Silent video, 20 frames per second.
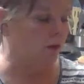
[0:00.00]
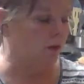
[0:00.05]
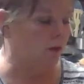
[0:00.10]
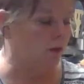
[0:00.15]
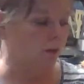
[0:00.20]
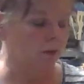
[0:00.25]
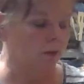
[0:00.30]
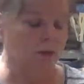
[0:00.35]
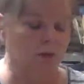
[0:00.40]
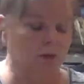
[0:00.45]
are
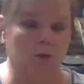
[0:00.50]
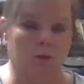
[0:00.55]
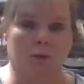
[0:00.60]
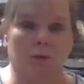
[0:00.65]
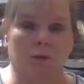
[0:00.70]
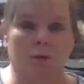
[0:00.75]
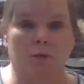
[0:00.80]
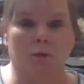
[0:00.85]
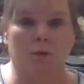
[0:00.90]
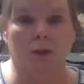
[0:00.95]
going
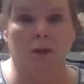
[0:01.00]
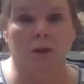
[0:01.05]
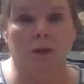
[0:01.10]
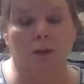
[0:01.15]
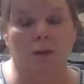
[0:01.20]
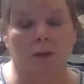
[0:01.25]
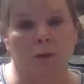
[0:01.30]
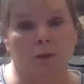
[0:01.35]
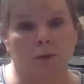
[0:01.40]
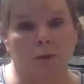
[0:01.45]
to
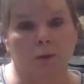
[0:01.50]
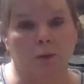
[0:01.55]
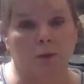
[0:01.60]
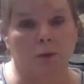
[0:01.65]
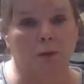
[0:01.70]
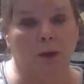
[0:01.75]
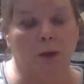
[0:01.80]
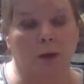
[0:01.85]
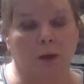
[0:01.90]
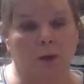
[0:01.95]

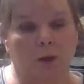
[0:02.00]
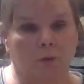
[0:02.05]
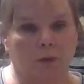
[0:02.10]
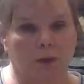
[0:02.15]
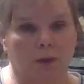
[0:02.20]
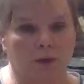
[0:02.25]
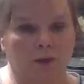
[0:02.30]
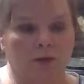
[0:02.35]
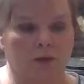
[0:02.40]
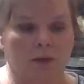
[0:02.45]
include
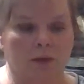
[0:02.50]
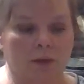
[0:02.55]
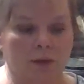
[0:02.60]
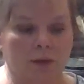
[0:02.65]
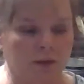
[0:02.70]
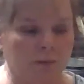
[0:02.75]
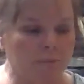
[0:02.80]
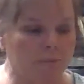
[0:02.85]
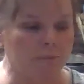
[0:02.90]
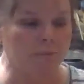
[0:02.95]
ranch
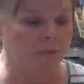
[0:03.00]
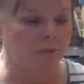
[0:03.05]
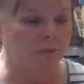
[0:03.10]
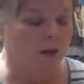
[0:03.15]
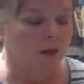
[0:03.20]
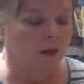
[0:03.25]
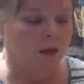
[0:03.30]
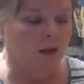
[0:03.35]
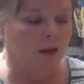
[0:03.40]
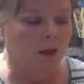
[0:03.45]
dressing,
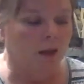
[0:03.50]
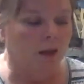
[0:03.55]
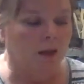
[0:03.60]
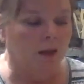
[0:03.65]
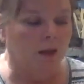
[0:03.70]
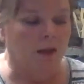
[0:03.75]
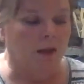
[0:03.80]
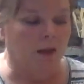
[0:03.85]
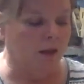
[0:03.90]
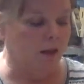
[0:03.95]

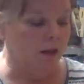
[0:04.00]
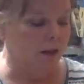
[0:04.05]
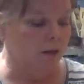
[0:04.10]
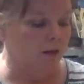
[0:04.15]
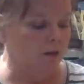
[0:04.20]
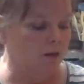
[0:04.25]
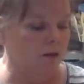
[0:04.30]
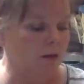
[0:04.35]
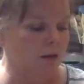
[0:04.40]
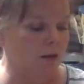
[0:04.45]
and I
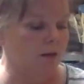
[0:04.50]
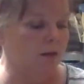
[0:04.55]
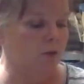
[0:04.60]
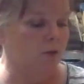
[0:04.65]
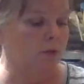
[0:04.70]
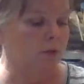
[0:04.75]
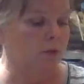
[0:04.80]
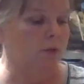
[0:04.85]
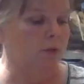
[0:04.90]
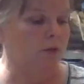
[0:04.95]
also like to
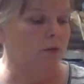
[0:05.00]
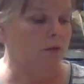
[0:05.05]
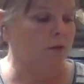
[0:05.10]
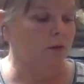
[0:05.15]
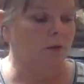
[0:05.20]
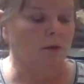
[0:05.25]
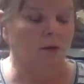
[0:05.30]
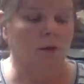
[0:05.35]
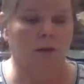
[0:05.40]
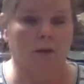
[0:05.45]
put
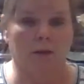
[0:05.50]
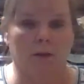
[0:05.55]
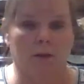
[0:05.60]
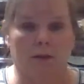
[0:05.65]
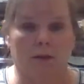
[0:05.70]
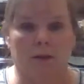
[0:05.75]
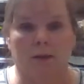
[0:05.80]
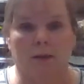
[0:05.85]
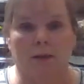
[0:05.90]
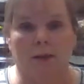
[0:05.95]
on
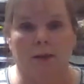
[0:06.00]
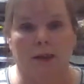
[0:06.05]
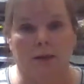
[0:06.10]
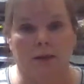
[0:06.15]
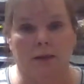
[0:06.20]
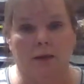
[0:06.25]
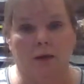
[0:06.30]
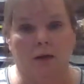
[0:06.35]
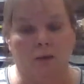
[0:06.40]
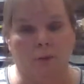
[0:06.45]

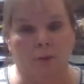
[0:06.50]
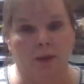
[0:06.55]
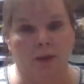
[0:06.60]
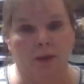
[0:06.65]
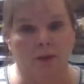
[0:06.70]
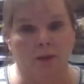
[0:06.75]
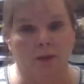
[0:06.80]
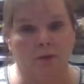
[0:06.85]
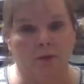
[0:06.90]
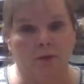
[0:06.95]
candied
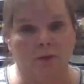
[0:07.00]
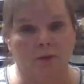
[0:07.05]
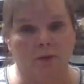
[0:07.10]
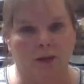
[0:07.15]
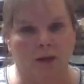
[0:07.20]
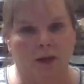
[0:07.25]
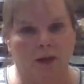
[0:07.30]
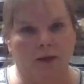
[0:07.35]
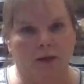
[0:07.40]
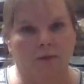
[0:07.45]
jalapenos.
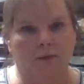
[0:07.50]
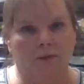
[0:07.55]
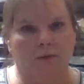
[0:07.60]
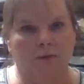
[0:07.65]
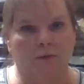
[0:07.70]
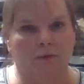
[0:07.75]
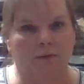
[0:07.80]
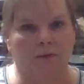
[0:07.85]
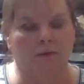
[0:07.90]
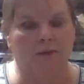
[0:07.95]
I don't know
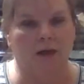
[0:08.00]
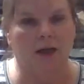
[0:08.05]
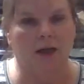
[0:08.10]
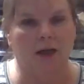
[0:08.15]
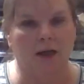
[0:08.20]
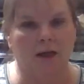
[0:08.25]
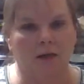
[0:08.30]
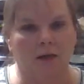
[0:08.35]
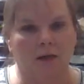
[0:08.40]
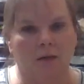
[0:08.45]
if you've ever
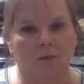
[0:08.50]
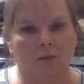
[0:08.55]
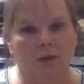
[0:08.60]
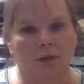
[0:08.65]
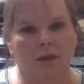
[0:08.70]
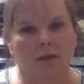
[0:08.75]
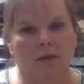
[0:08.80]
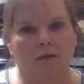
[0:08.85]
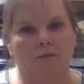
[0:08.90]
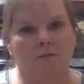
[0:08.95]
had them,
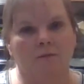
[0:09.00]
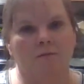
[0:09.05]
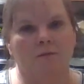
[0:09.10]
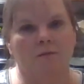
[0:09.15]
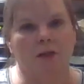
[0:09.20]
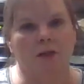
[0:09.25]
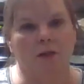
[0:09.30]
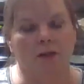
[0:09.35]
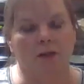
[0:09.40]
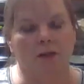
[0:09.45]
but they're
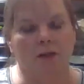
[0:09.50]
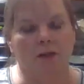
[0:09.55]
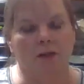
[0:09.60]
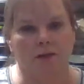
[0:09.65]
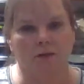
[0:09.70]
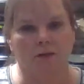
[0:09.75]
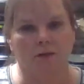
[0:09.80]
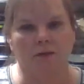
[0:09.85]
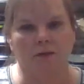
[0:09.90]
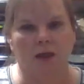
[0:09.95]
very
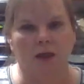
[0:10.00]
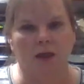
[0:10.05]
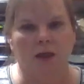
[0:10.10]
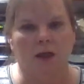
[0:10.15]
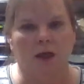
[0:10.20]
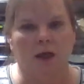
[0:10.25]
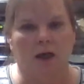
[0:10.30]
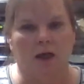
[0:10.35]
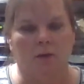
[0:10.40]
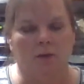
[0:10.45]
addictive.
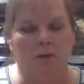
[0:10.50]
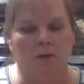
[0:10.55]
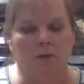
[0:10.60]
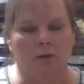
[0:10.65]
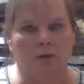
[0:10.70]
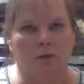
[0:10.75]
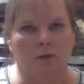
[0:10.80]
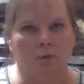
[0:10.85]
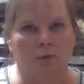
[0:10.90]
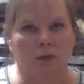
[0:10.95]
I will
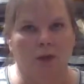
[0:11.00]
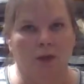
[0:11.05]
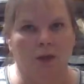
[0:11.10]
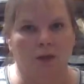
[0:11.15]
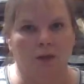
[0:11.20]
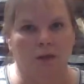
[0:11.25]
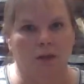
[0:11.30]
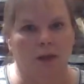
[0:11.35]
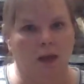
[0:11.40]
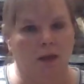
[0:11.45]

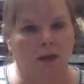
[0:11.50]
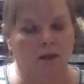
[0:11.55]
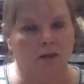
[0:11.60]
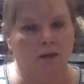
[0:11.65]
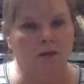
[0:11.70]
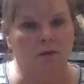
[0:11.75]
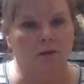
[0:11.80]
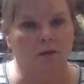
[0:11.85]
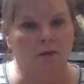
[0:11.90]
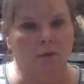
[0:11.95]
be
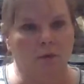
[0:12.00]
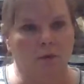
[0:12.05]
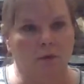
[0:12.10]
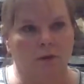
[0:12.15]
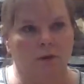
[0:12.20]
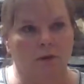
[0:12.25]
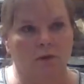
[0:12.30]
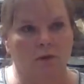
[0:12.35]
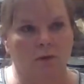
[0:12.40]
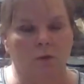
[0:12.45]
canning some
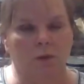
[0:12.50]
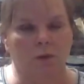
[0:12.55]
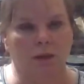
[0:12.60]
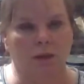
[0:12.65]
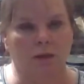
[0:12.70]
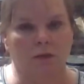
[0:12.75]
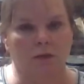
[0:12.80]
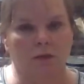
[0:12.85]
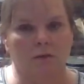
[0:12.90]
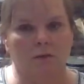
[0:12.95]
more this
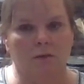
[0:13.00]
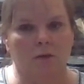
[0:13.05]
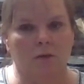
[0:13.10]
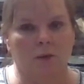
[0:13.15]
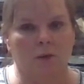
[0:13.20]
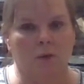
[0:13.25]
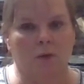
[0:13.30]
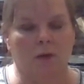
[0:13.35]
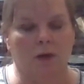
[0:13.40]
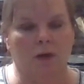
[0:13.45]
weekend,
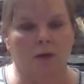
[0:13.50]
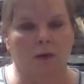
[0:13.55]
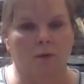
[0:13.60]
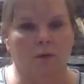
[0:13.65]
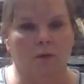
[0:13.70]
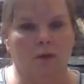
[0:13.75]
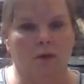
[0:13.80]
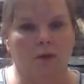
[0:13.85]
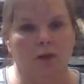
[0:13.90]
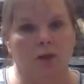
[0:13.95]
so I
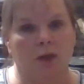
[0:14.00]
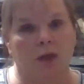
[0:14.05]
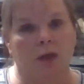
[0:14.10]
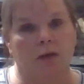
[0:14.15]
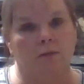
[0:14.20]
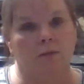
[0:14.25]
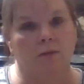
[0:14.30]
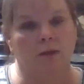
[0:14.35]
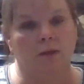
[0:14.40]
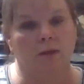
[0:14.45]
will
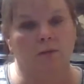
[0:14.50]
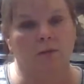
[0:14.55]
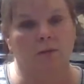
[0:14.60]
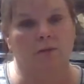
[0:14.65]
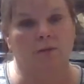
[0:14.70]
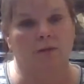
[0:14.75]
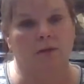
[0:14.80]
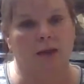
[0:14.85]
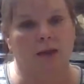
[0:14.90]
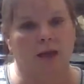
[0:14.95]
have a
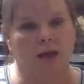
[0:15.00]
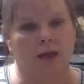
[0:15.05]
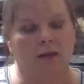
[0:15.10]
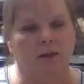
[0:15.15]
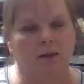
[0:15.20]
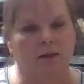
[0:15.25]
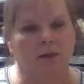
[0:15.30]
recipe for that.